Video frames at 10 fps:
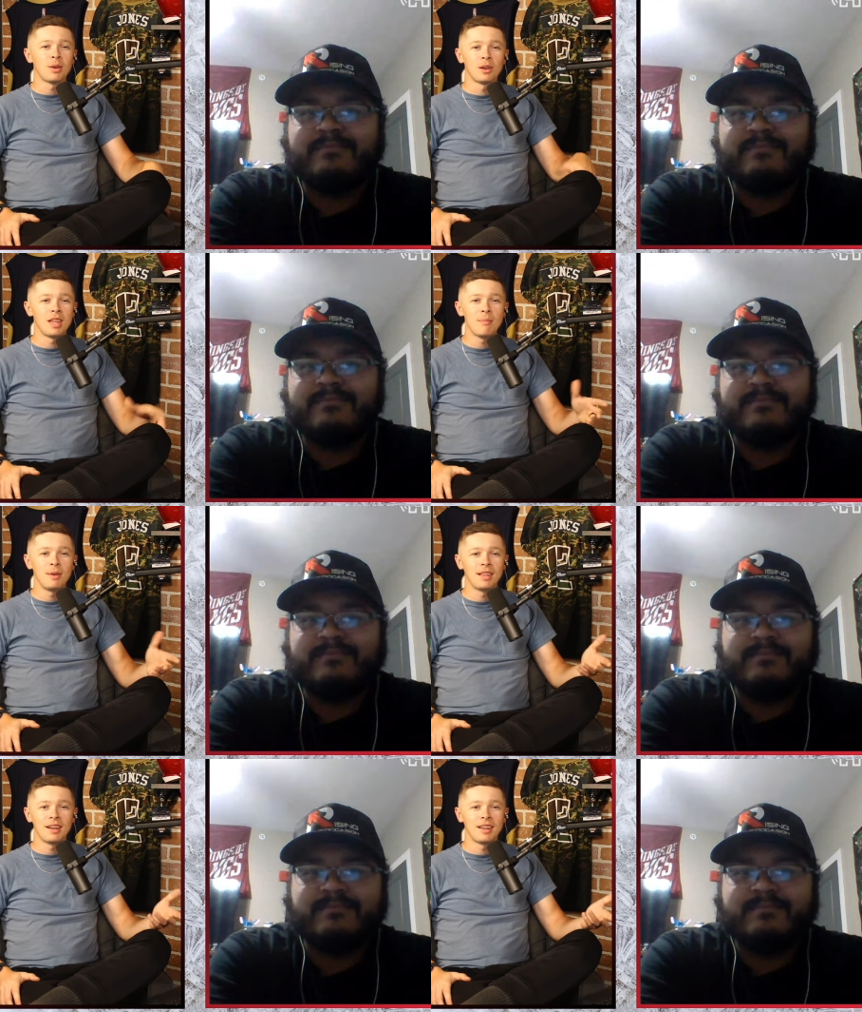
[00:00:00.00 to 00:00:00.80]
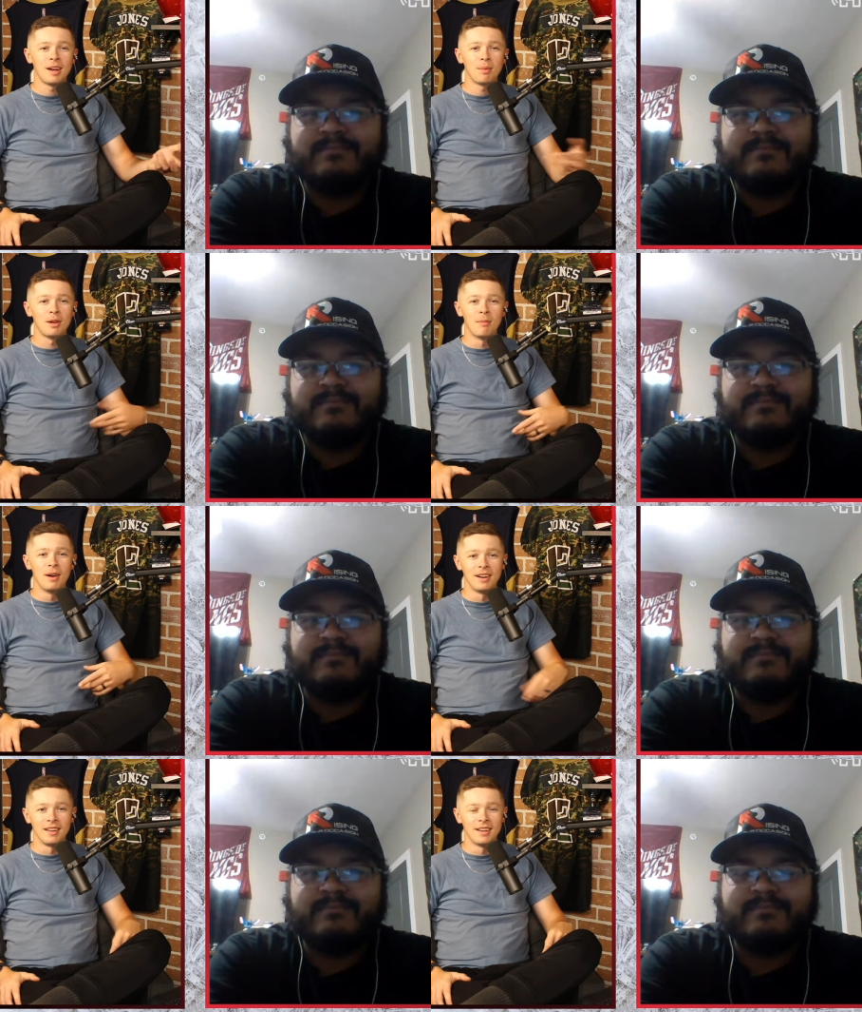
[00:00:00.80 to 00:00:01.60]
Speaker 1: we're keeping that cup in
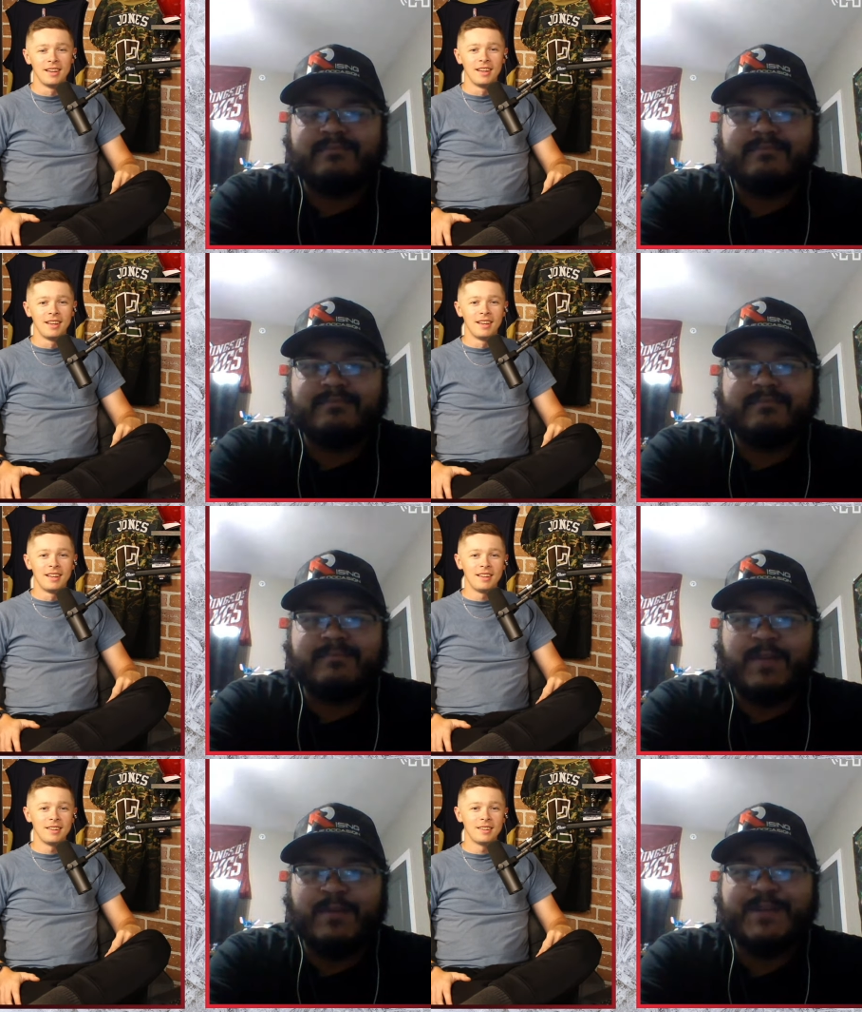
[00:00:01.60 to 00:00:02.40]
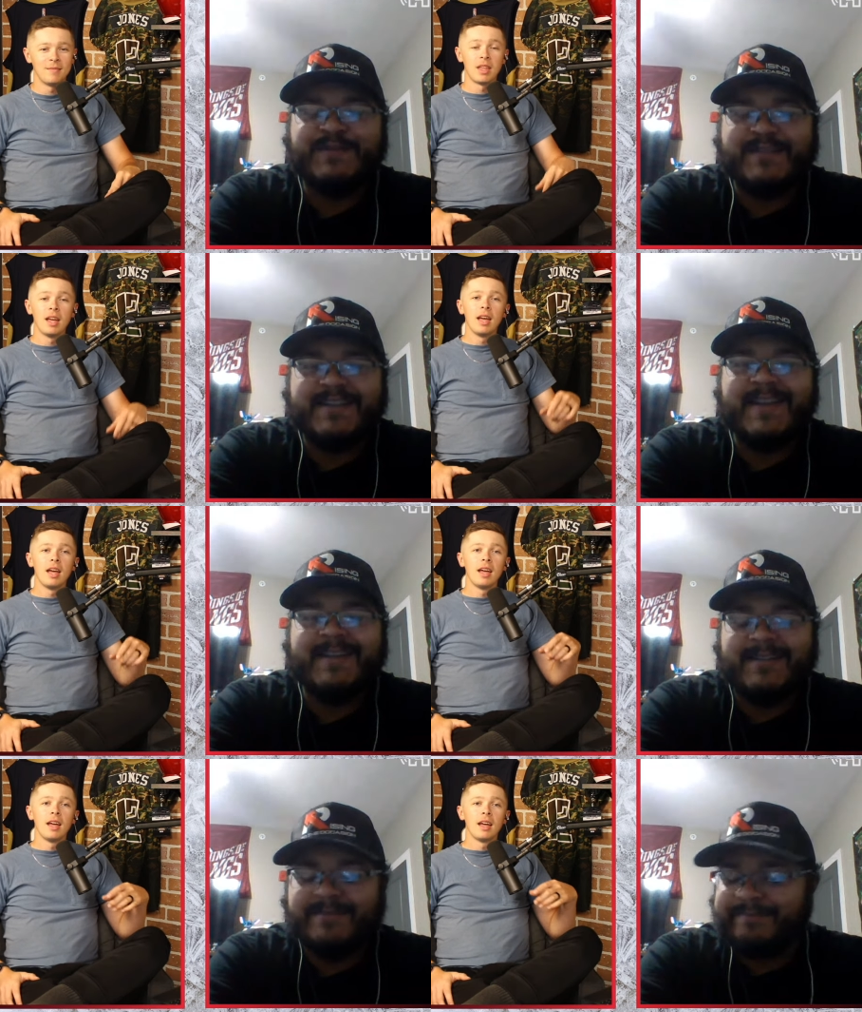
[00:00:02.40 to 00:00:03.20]
america you know us first,
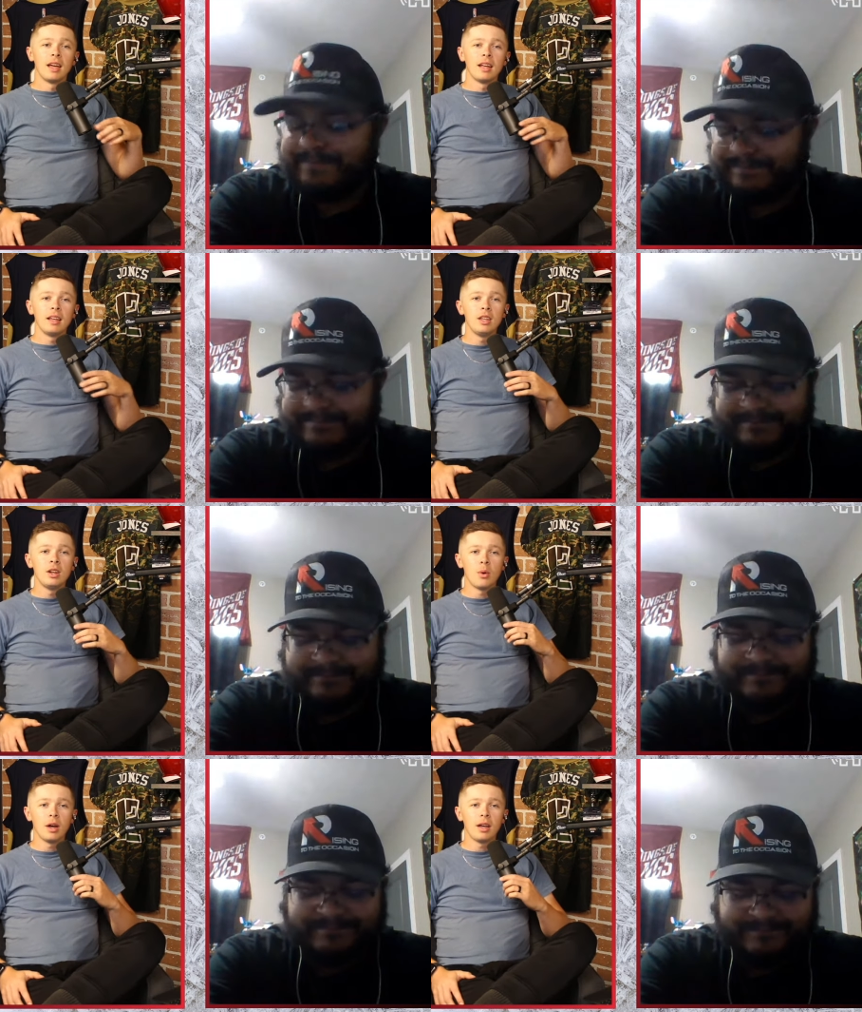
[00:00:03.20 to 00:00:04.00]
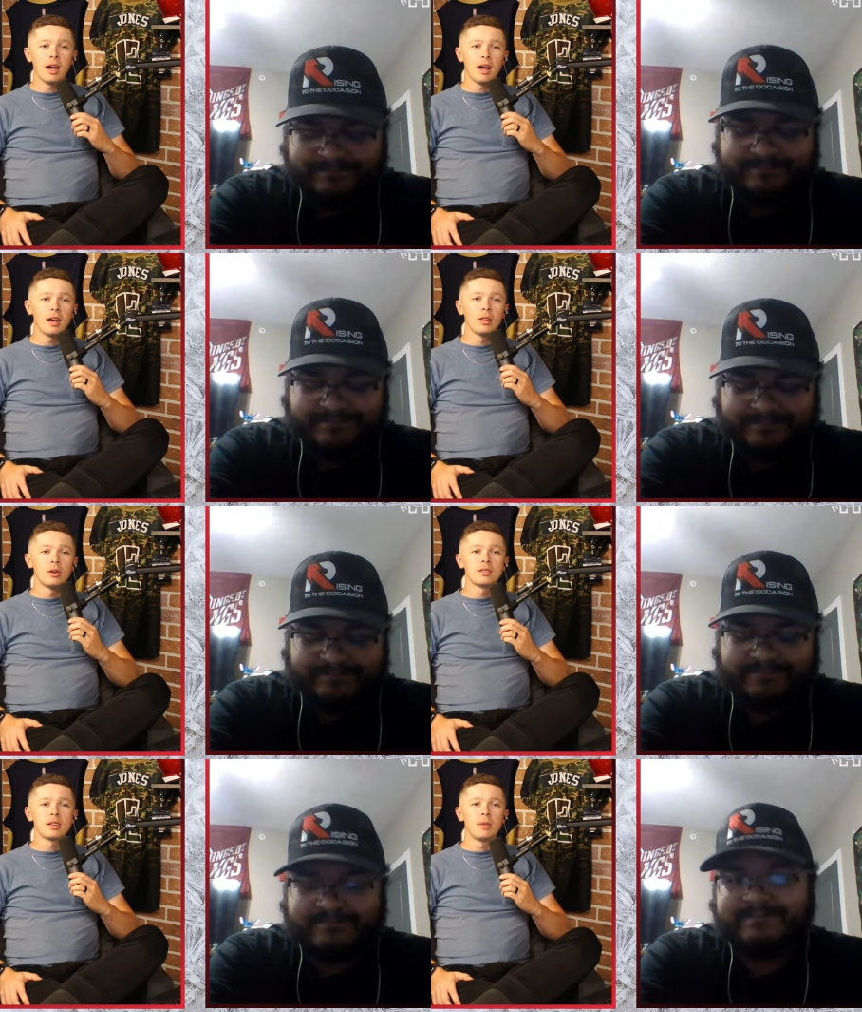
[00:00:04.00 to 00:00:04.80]
canada you know what I, I,
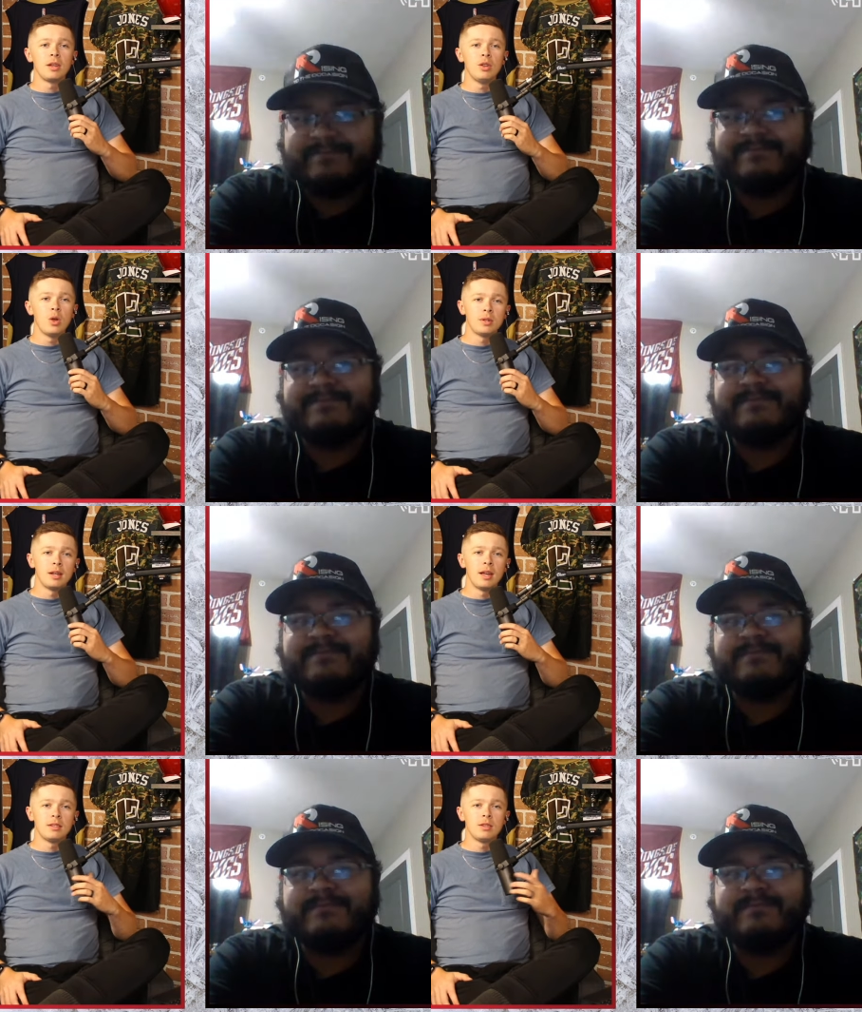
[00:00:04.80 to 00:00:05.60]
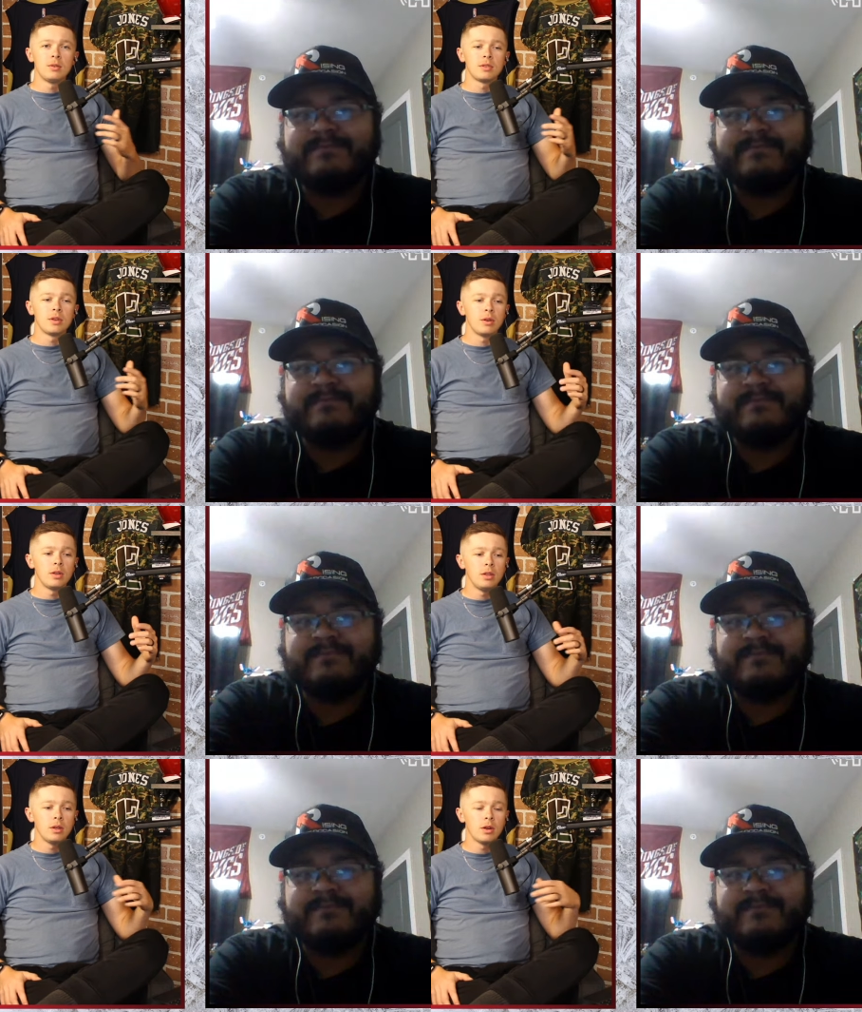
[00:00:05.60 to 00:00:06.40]
learned something new today too so
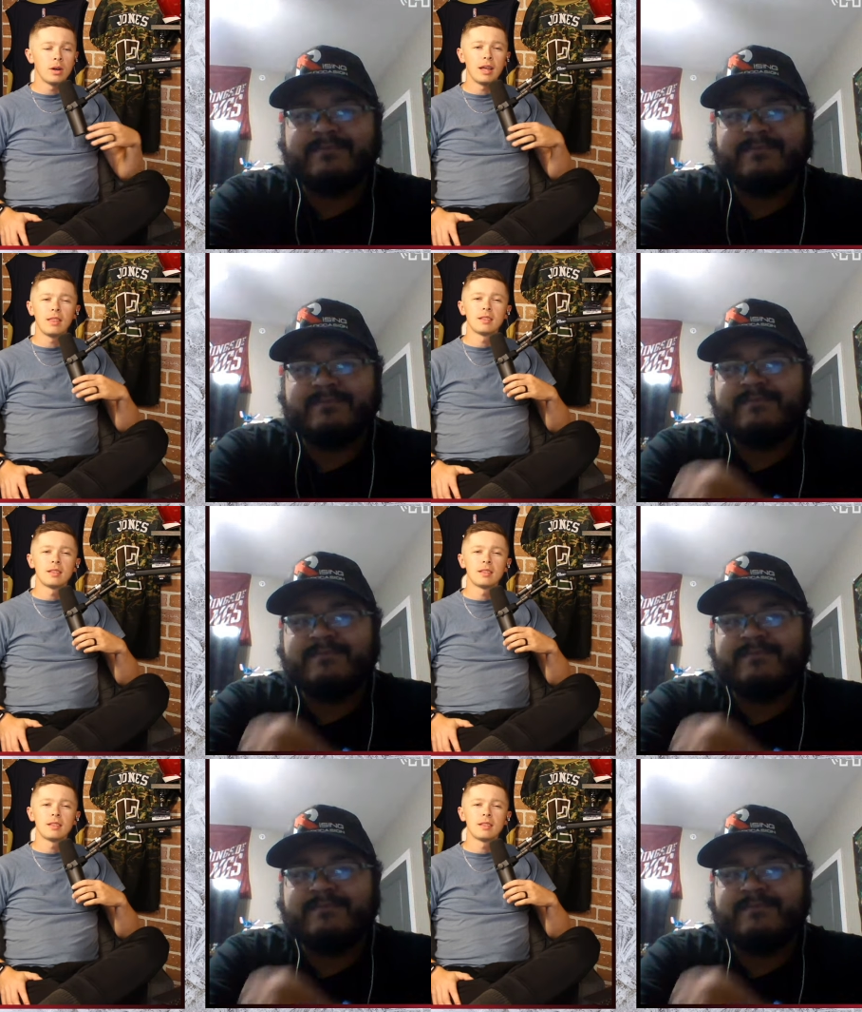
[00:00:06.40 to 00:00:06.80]
you know I,